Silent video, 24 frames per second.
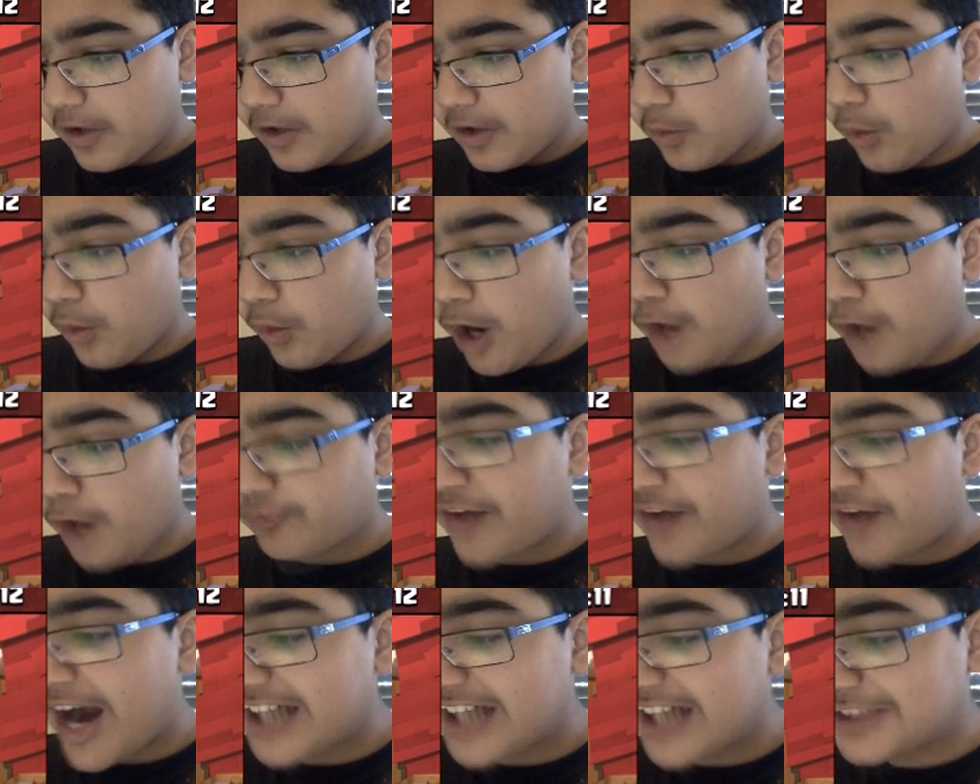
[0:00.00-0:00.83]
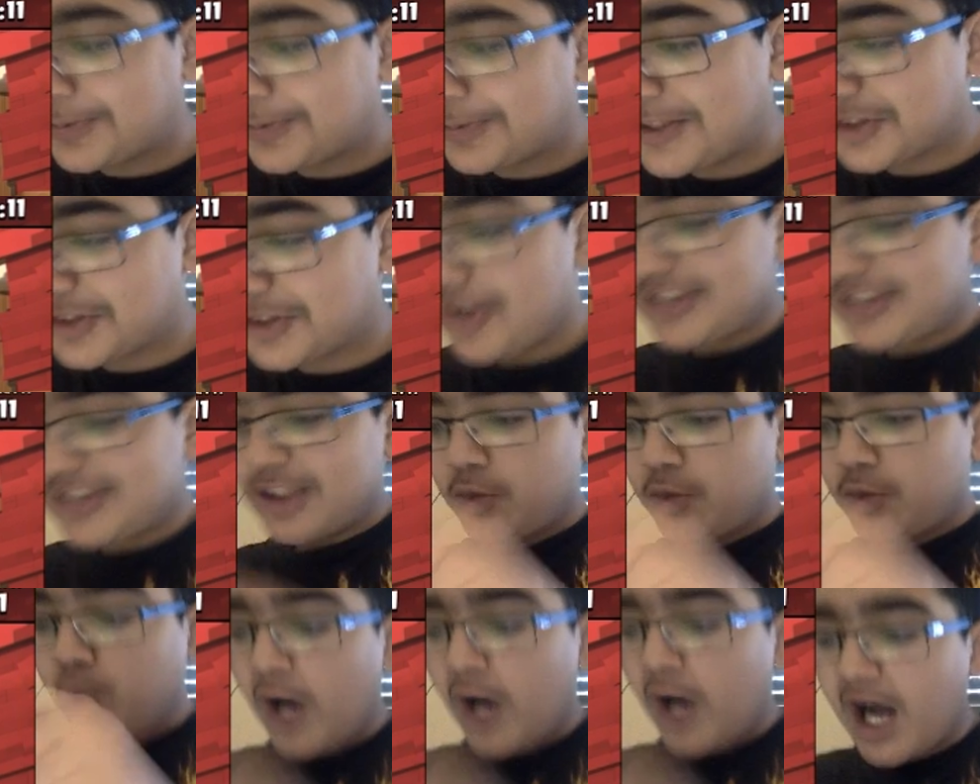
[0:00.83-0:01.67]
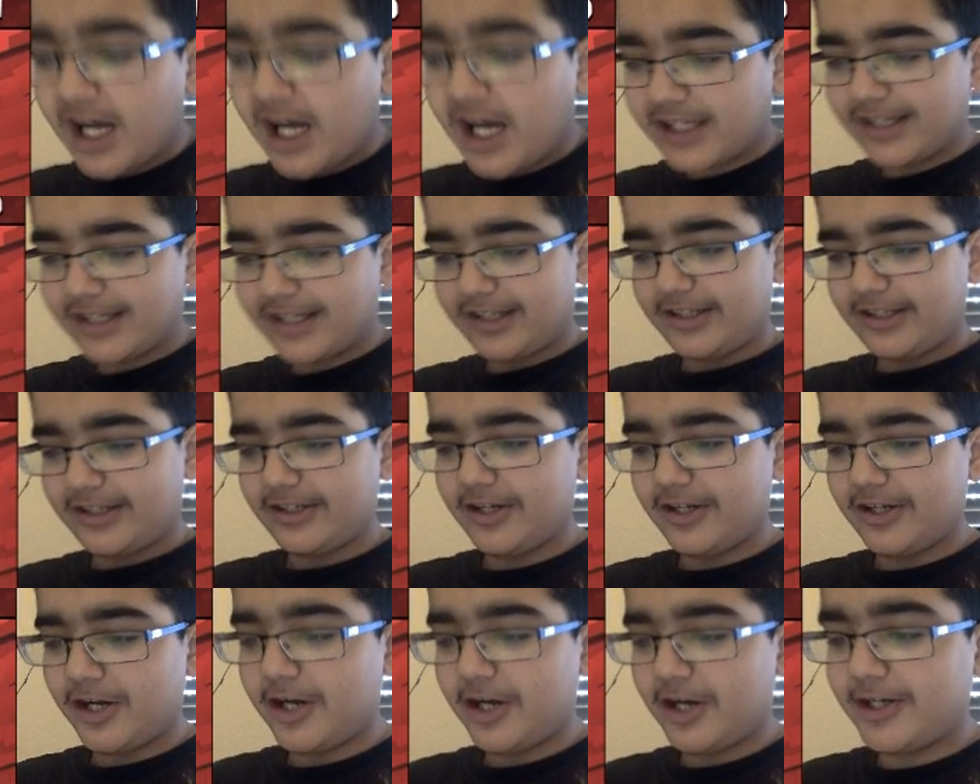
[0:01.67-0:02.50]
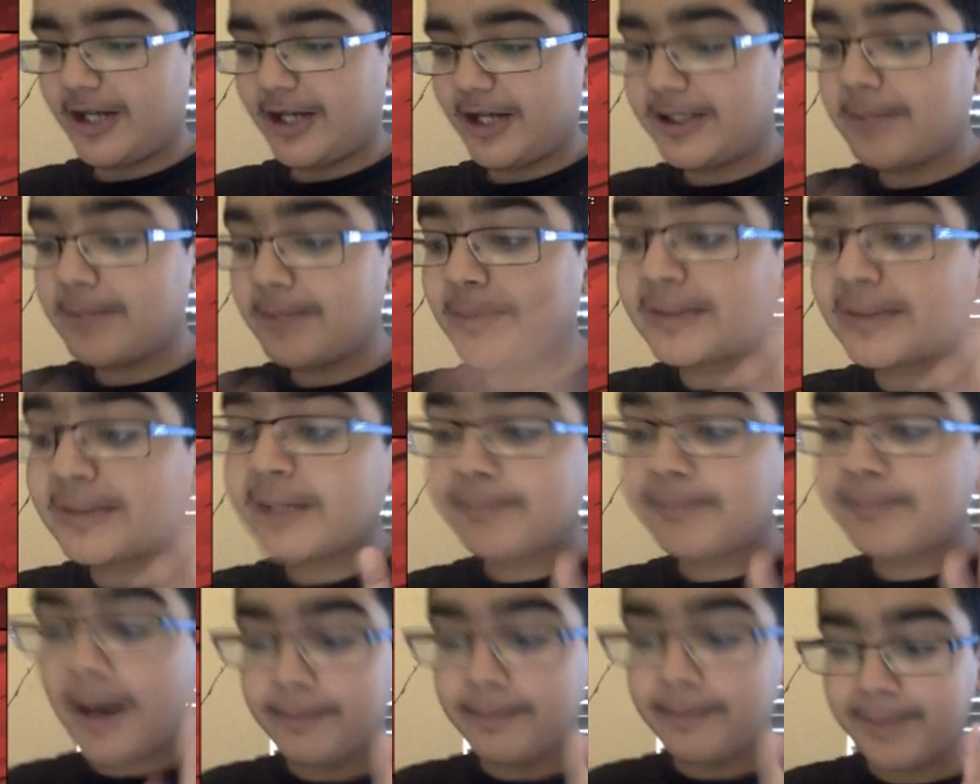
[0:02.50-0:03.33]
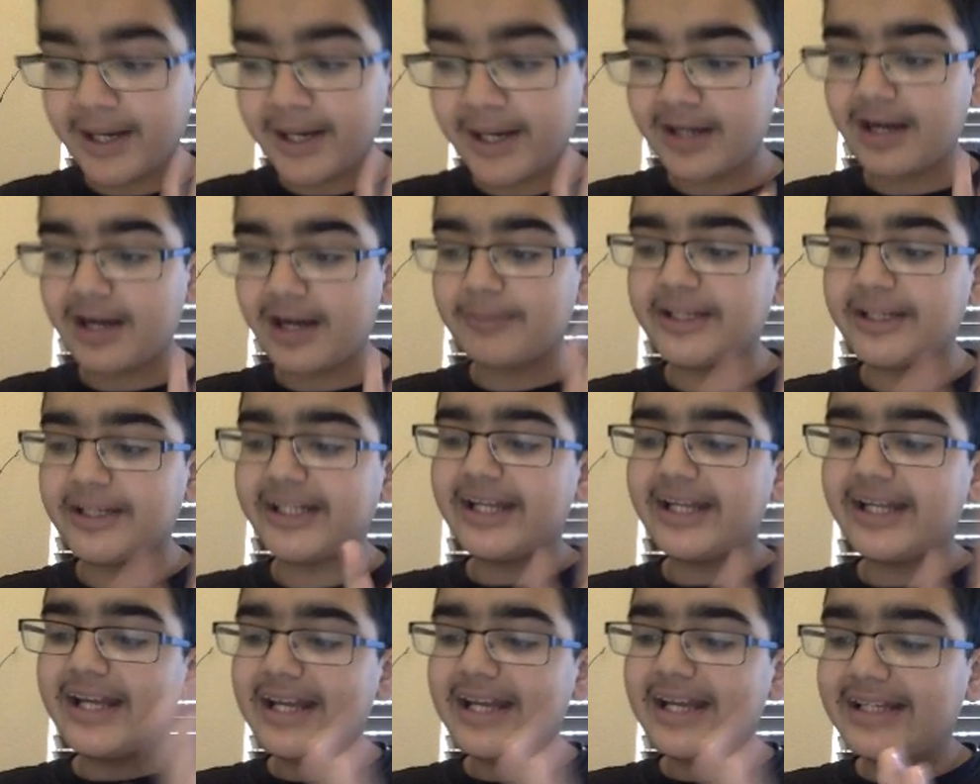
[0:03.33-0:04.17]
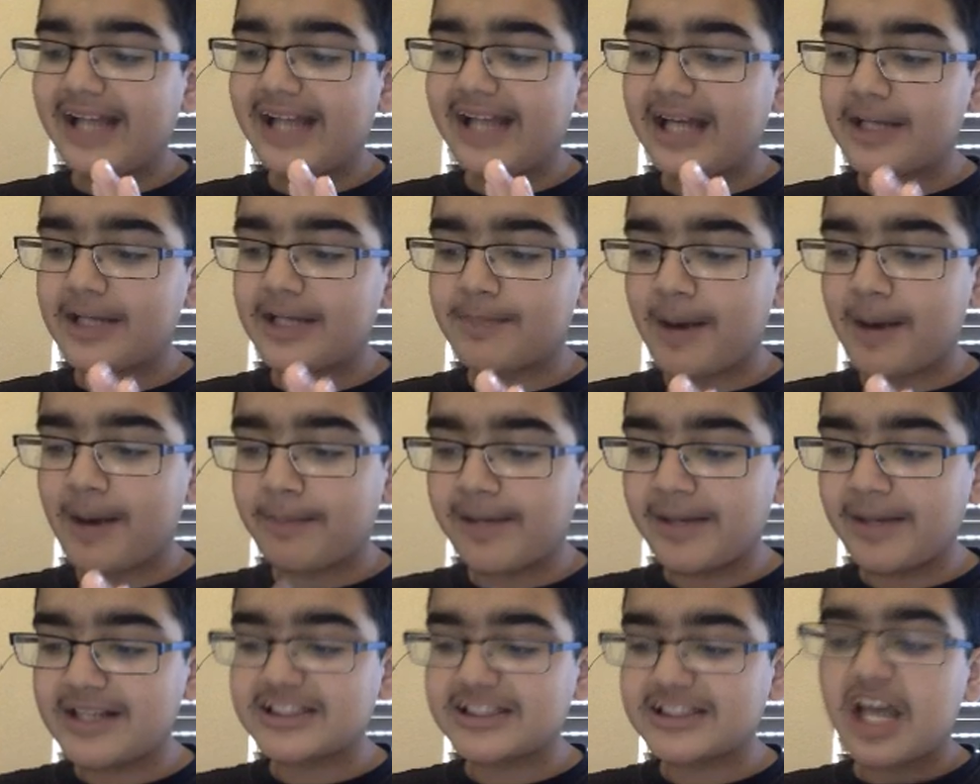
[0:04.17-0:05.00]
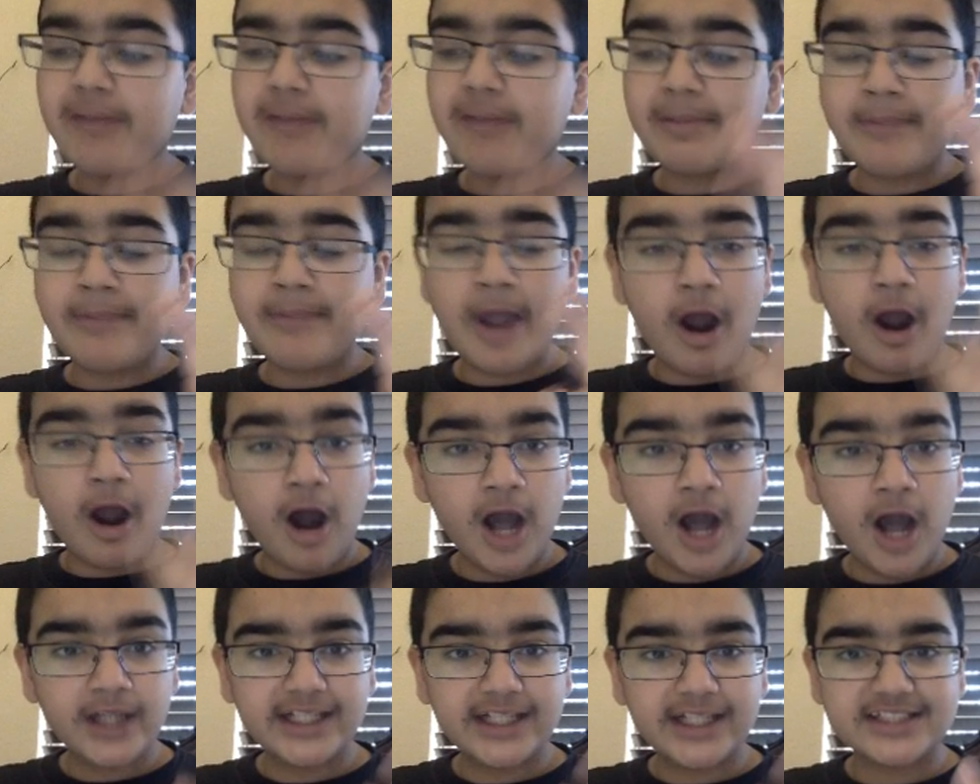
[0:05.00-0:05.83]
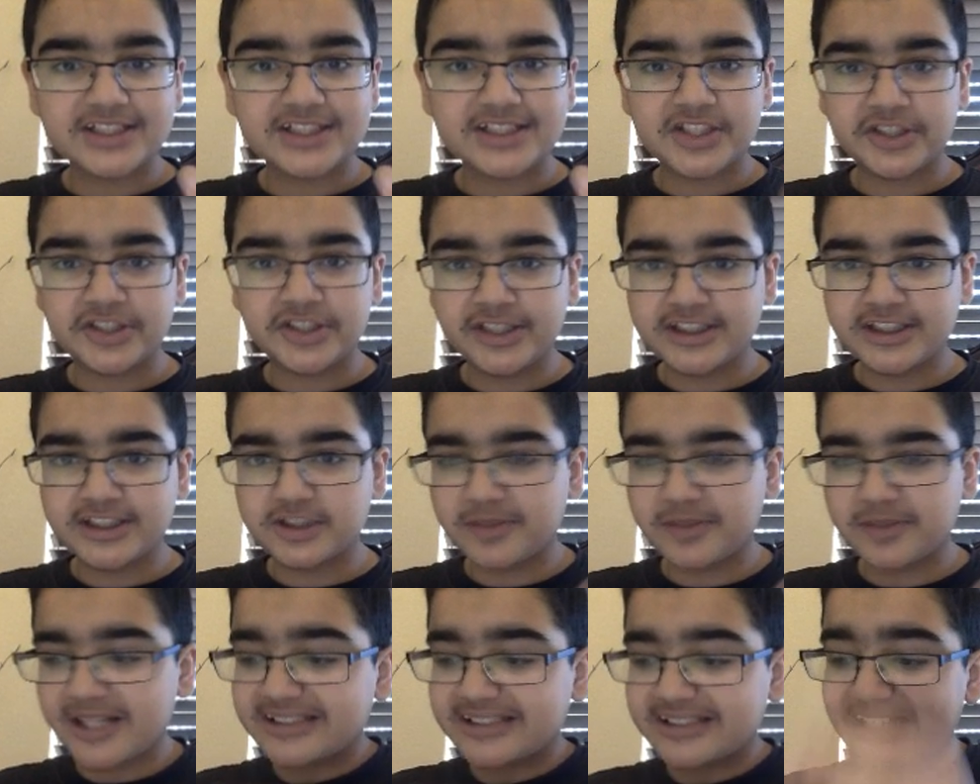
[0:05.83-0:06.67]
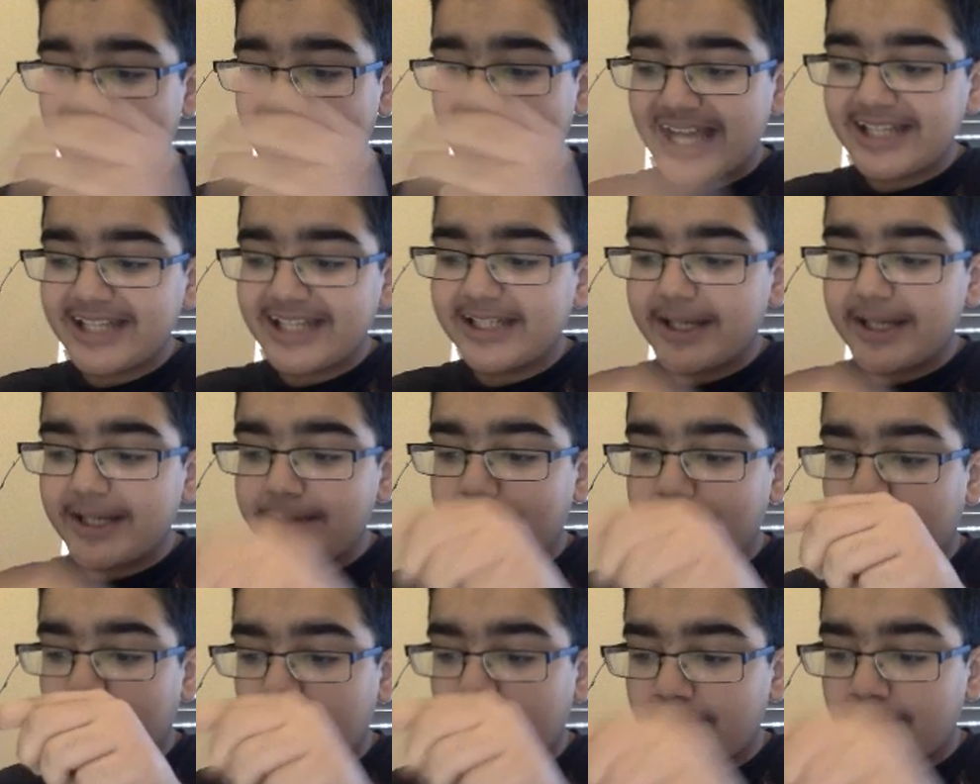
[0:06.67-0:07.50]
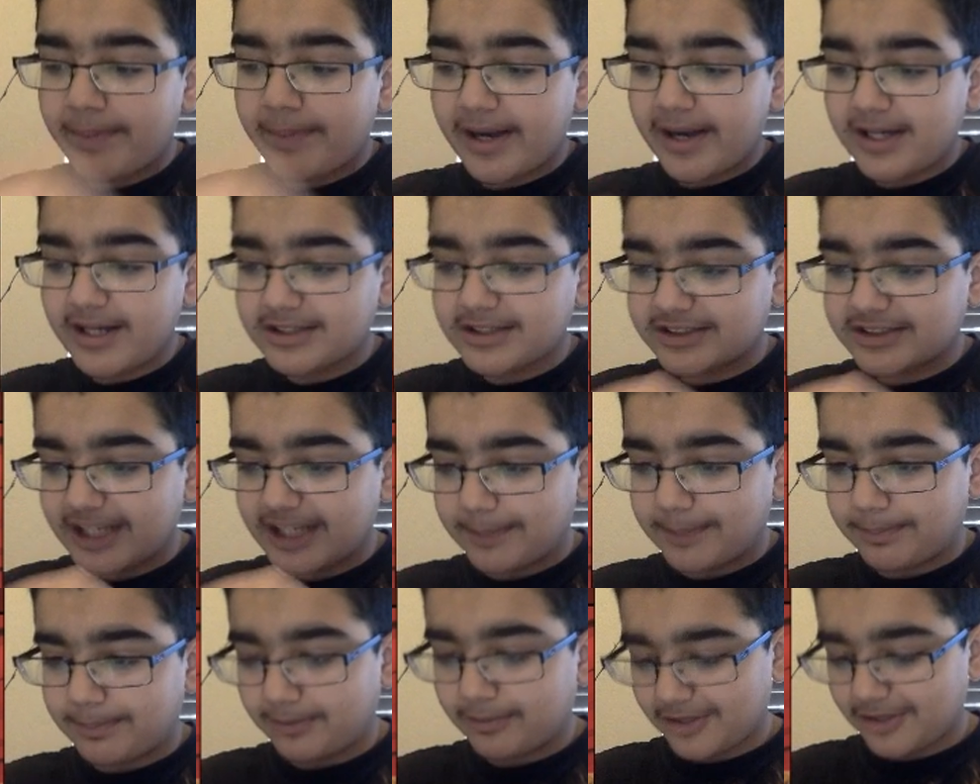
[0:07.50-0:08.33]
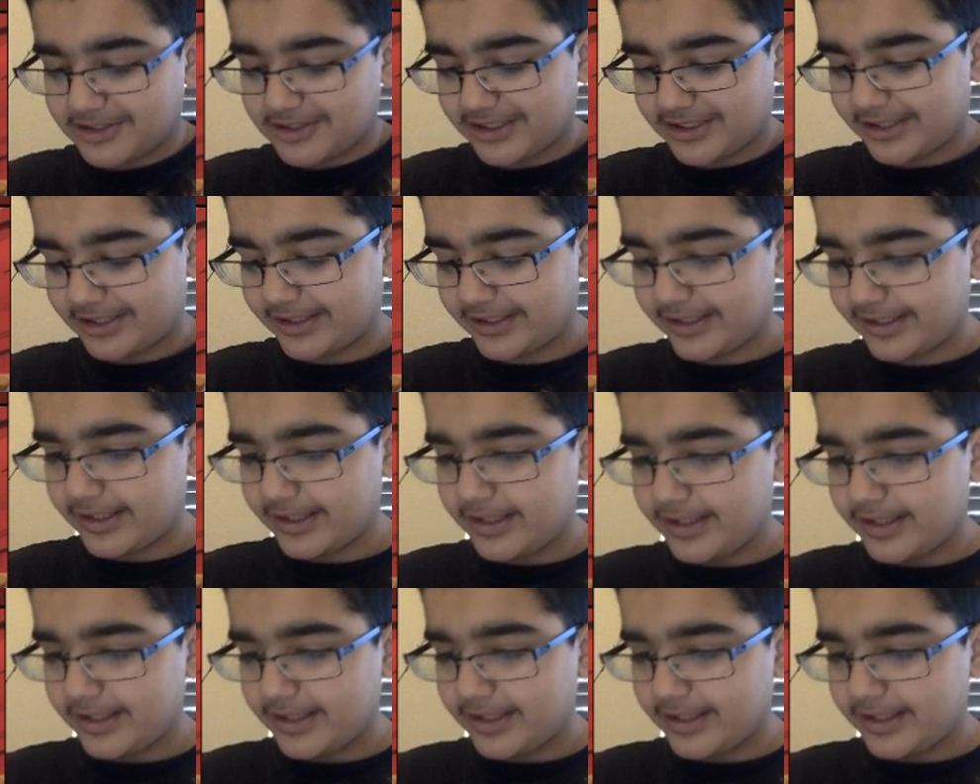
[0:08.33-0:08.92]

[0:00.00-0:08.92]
Whoa, fire spirit doing some work! No, not but the barbarian. I mean, yeah, the barbarians. But my hog gets 3 swings, and the barbarians get poisoned.